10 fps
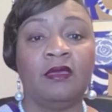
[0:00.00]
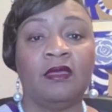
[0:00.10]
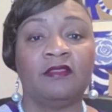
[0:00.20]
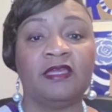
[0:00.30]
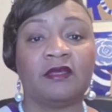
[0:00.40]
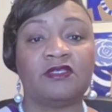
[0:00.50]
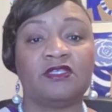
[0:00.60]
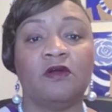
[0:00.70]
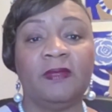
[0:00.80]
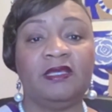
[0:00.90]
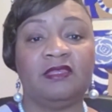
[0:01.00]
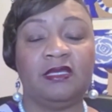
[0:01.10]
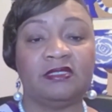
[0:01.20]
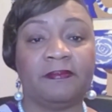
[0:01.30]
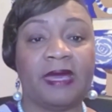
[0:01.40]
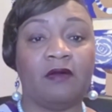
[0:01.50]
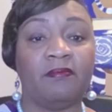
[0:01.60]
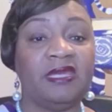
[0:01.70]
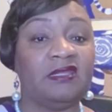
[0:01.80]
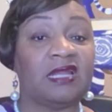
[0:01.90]
there are so many things about
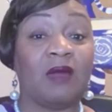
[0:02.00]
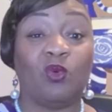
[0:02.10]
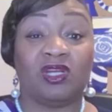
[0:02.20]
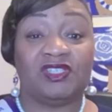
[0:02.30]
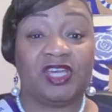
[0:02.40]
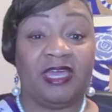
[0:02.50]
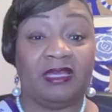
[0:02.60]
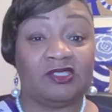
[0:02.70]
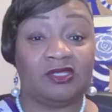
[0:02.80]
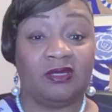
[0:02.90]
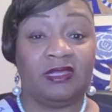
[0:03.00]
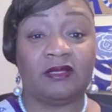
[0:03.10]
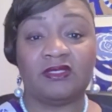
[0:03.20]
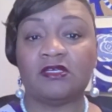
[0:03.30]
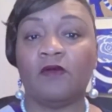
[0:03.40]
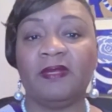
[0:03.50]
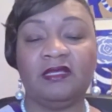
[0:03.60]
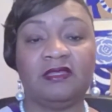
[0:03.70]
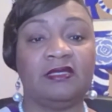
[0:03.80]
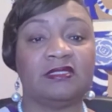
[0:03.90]
me that I want to change. There are so many
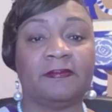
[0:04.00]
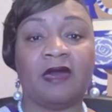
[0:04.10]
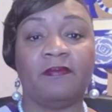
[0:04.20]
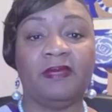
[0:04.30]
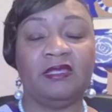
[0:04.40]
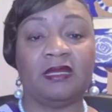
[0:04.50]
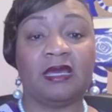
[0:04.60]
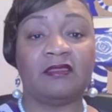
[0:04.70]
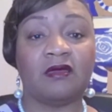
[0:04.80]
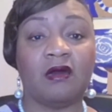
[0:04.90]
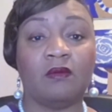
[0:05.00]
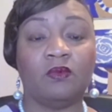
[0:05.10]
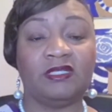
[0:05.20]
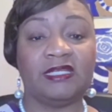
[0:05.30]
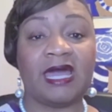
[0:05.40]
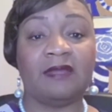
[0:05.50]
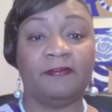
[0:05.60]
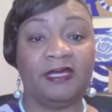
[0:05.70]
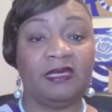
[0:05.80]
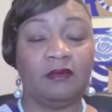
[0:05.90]
things about me that I thought would not
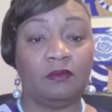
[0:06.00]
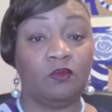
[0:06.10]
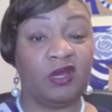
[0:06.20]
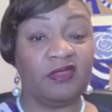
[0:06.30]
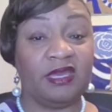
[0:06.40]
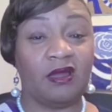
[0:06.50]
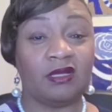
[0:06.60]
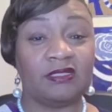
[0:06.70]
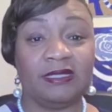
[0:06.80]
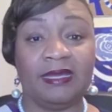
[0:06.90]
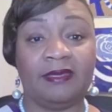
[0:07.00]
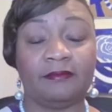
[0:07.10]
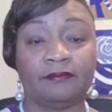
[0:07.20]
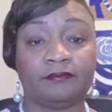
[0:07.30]
be where they are today.